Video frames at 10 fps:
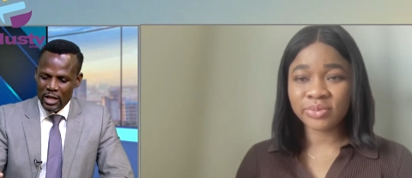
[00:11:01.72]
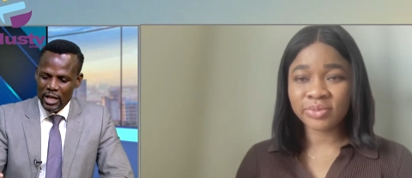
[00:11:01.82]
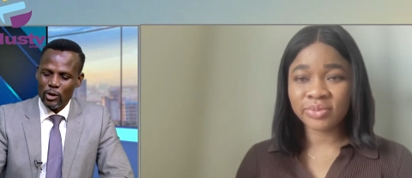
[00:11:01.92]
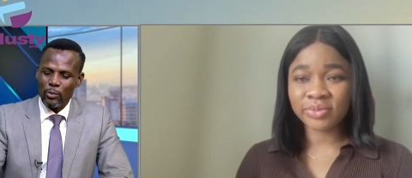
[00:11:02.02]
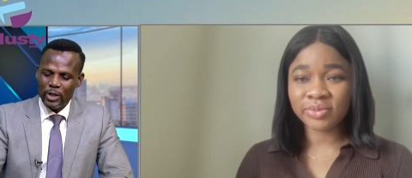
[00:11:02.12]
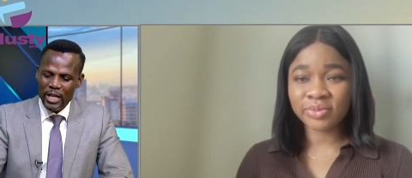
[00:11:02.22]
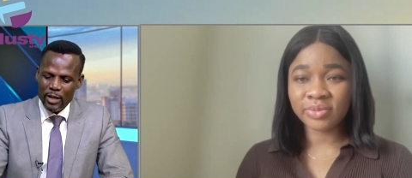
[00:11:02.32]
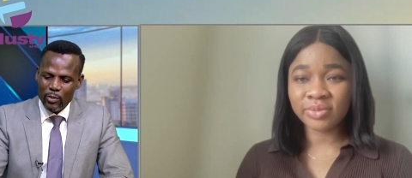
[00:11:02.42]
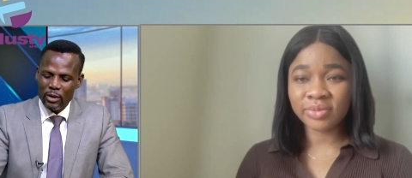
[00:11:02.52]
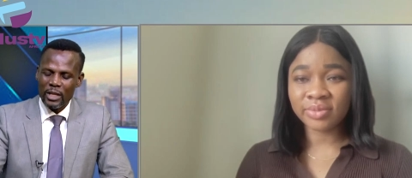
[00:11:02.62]
Speaker 1: is
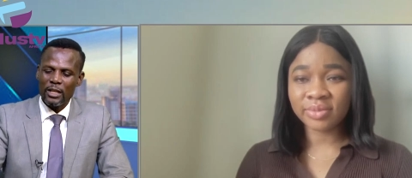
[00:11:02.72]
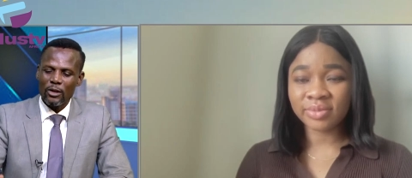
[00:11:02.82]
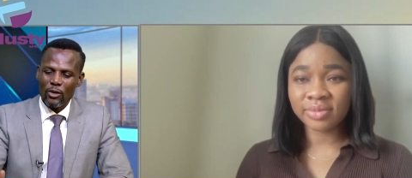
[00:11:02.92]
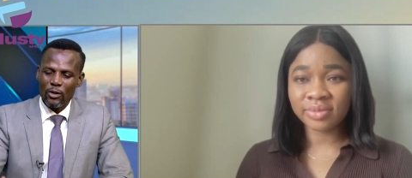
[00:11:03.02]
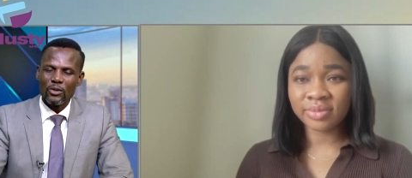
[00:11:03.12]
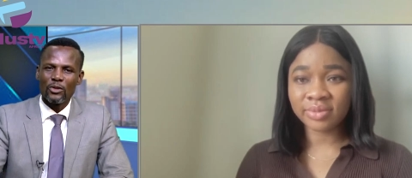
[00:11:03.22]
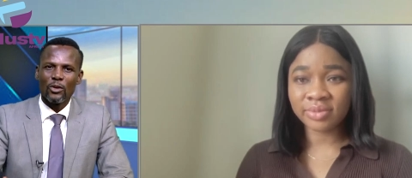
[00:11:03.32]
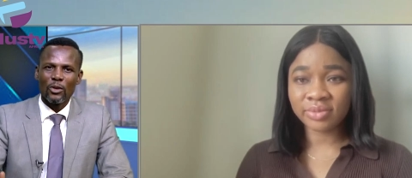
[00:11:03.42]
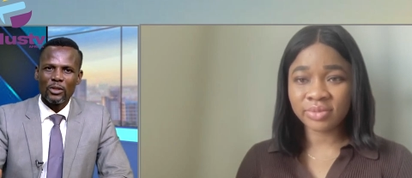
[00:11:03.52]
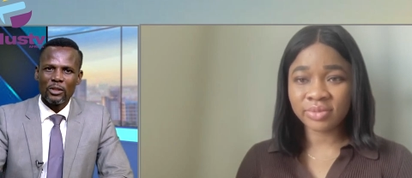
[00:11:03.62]
obtainable in
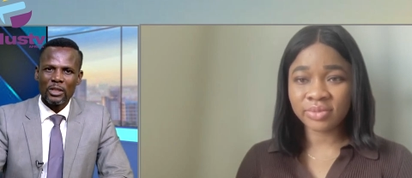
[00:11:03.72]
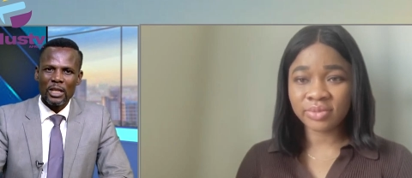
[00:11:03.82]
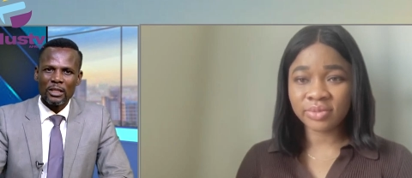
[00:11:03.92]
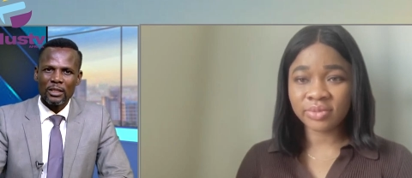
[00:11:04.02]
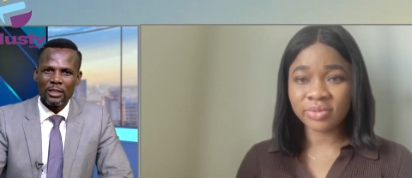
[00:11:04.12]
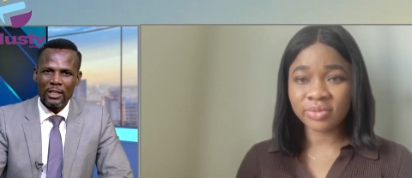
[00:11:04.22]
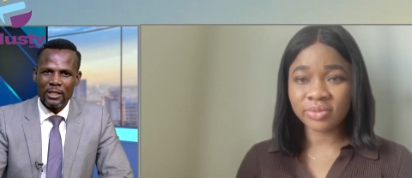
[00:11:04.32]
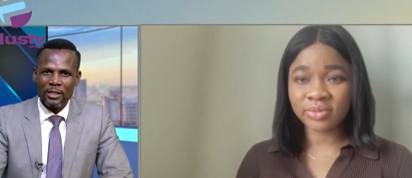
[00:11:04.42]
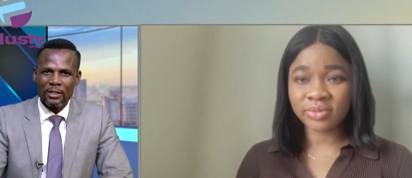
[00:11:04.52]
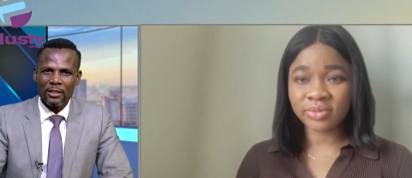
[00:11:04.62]

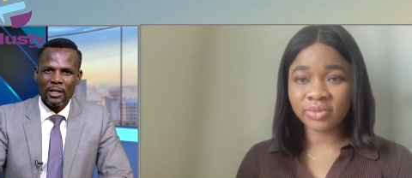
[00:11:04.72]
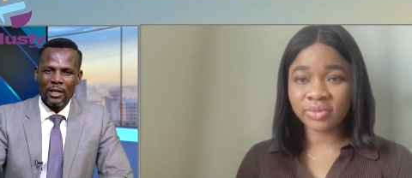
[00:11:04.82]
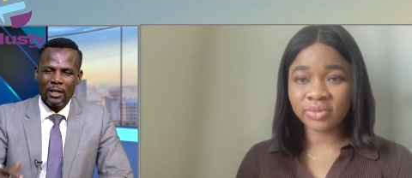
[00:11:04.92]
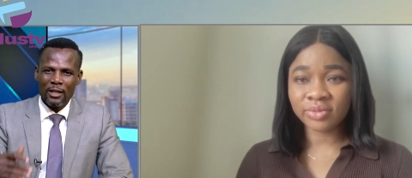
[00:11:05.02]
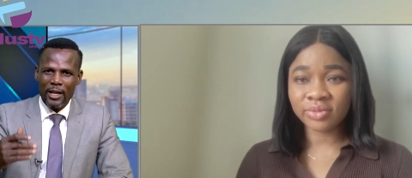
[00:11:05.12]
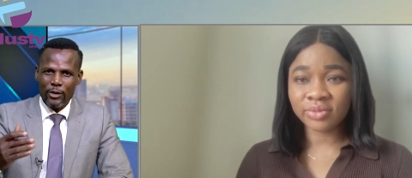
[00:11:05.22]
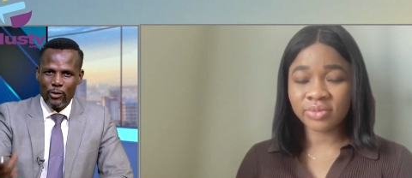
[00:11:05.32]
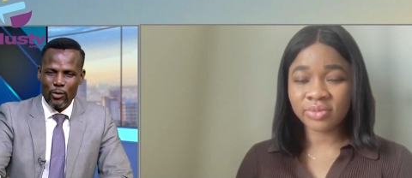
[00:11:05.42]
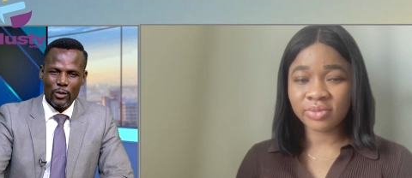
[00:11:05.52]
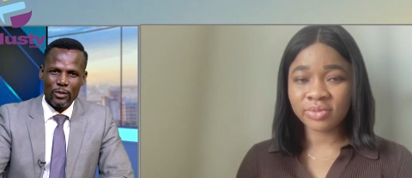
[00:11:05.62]
consultancies like
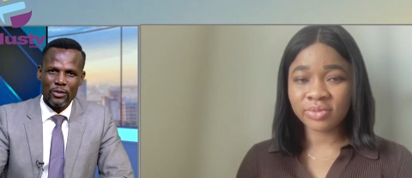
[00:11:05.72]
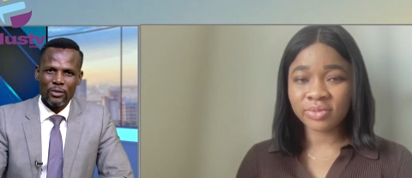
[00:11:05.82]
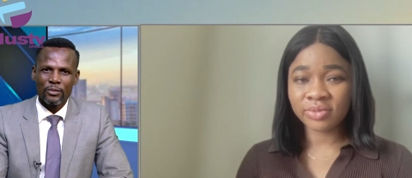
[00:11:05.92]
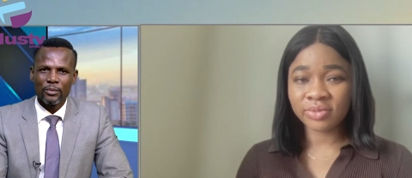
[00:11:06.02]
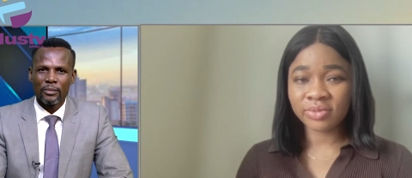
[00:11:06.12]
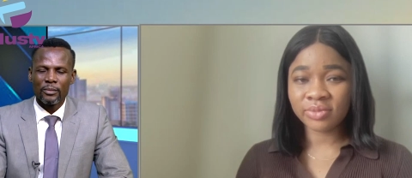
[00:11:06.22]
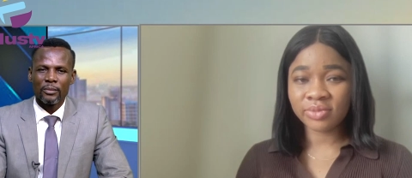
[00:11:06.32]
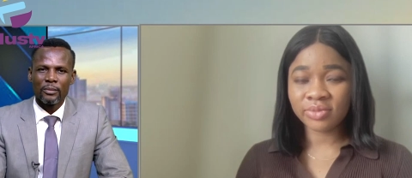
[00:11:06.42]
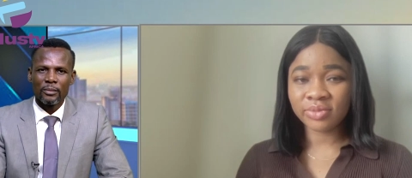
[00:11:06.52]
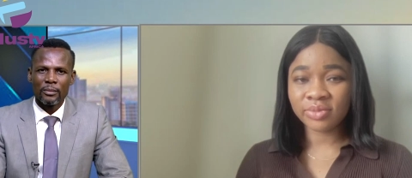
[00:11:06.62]
yours?
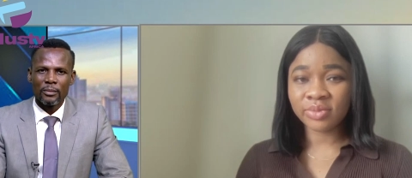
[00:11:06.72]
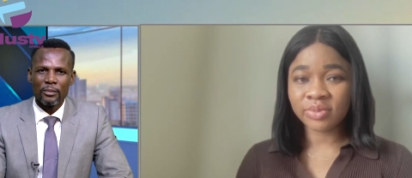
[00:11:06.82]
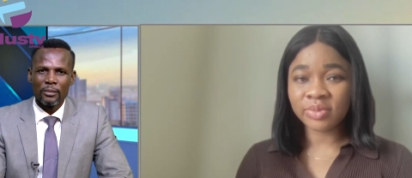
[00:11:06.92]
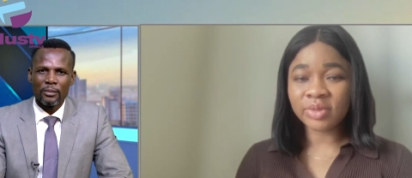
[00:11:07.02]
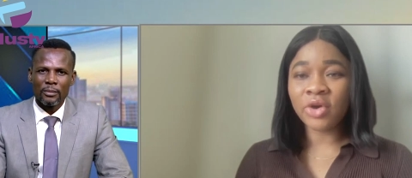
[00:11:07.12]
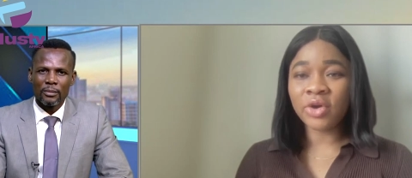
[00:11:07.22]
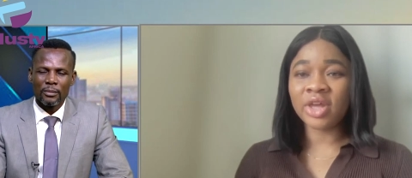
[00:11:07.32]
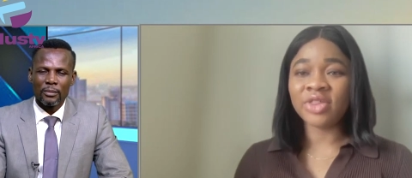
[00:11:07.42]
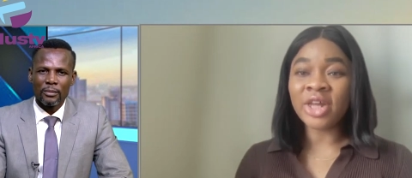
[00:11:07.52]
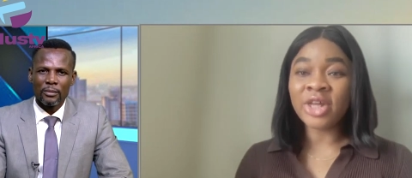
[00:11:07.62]
Speaker 2: Okay,
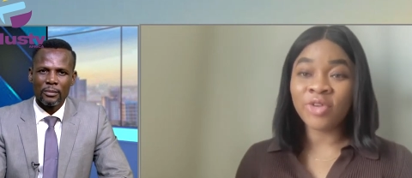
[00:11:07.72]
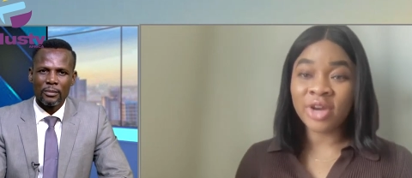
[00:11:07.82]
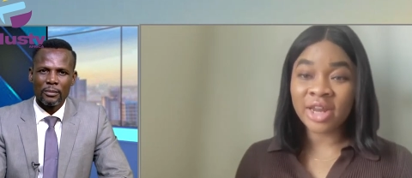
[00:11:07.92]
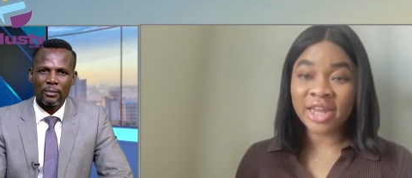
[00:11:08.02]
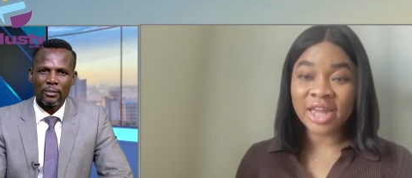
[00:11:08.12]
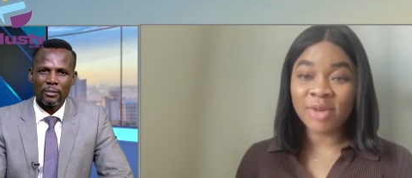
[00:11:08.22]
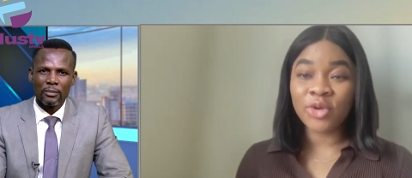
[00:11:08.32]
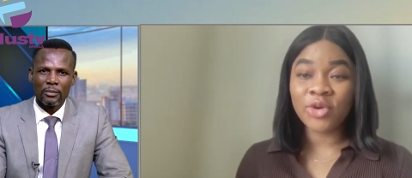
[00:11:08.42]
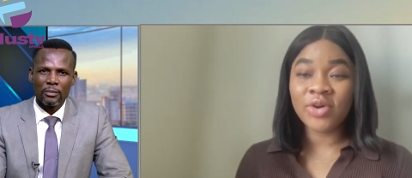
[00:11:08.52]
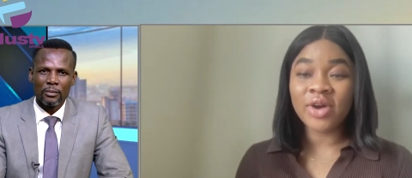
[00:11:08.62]
thank you for that,
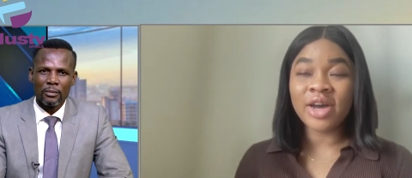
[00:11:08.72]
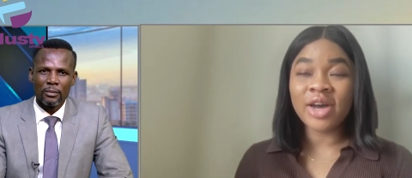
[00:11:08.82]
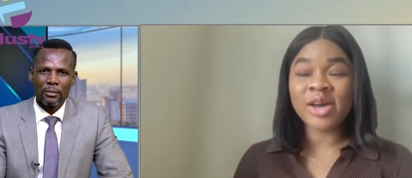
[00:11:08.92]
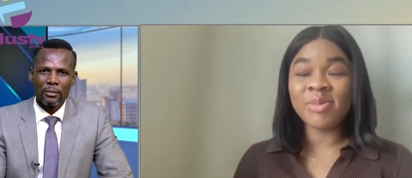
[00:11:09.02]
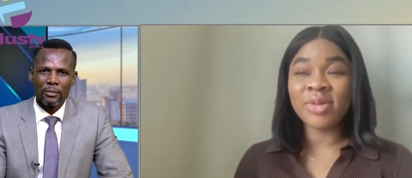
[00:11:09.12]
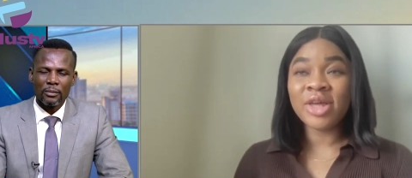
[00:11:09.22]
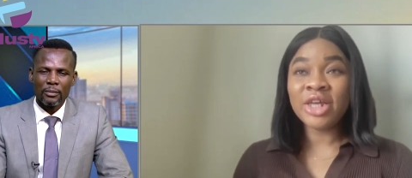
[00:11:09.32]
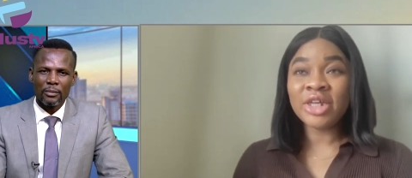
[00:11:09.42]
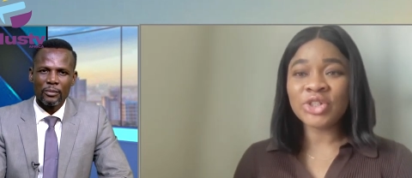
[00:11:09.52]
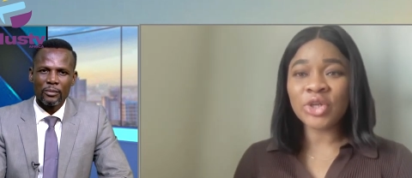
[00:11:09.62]
Yamgo. Um,
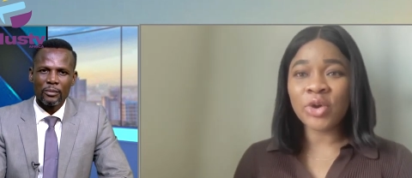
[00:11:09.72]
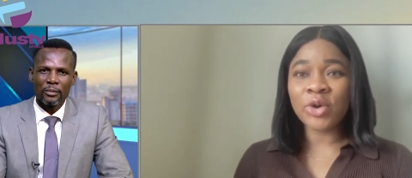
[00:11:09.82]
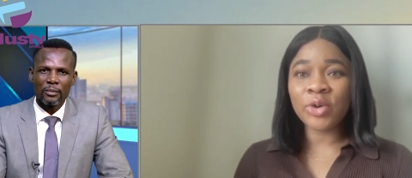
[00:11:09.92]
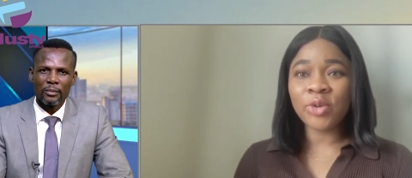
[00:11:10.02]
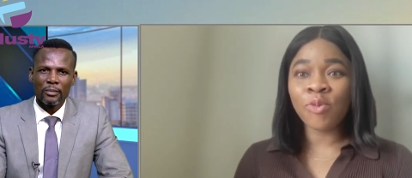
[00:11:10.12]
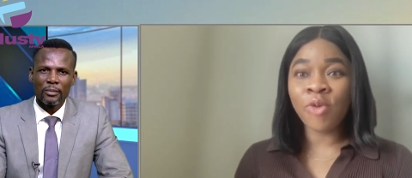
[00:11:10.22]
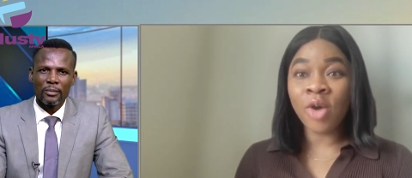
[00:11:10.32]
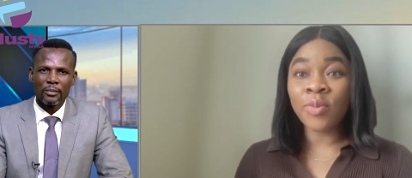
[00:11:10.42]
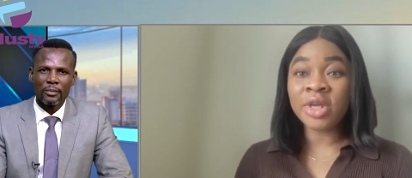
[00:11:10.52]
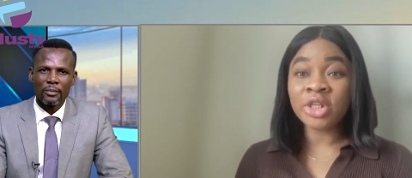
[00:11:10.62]
so what
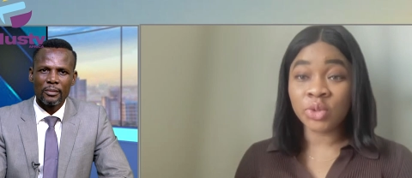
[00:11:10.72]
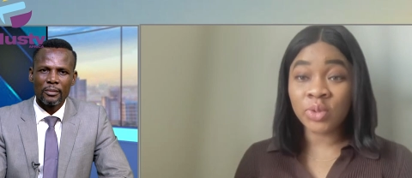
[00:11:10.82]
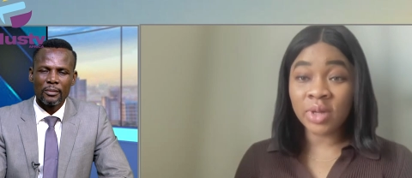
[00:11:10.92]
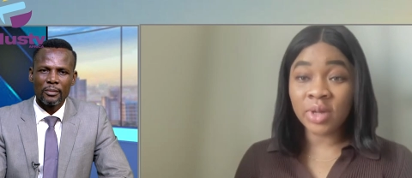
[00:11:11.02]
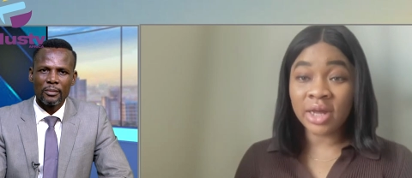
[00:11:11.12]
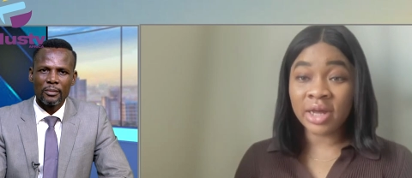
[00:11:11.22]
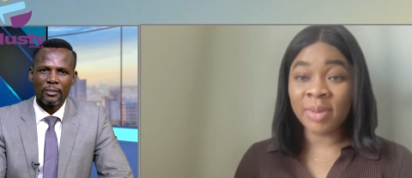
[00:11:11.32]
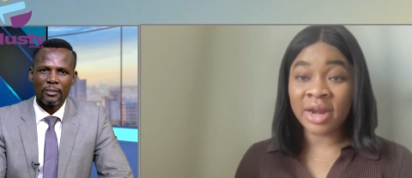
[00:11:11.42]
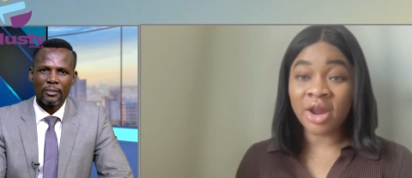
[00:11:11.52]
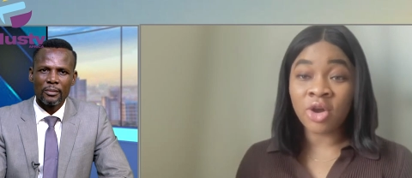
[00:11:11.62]
we do um,
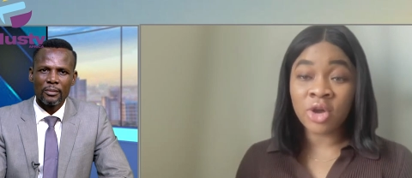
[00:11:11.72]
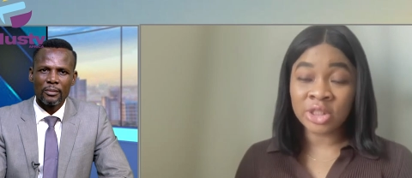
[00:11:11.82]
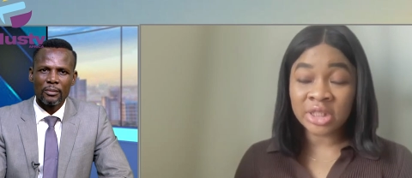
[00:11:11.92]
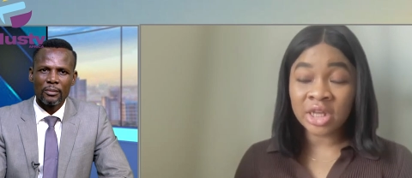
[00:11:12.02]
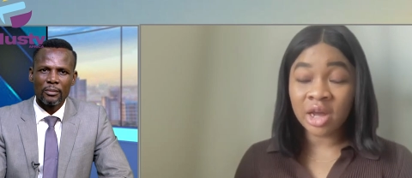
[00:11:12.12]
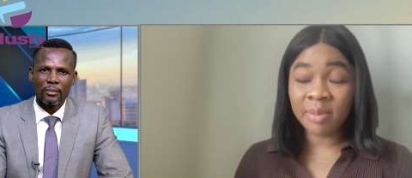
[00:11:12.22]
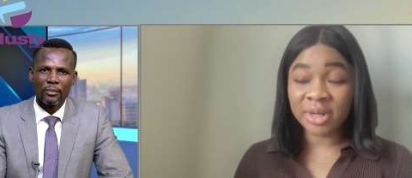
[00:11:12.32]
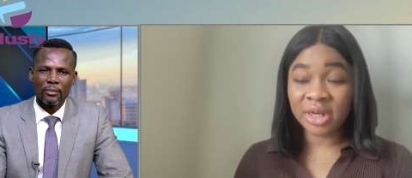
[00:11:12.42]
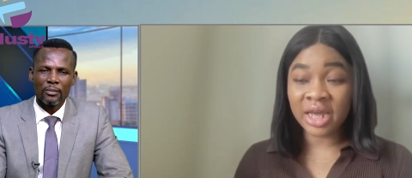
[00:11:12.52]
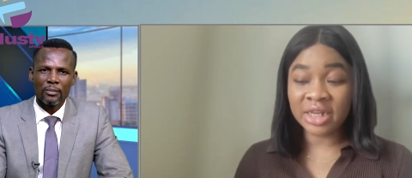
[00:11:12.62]
at our consulting
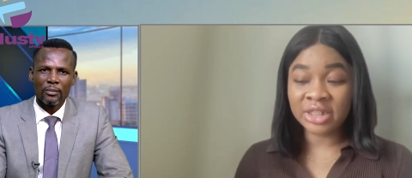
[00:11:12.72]
company, Halis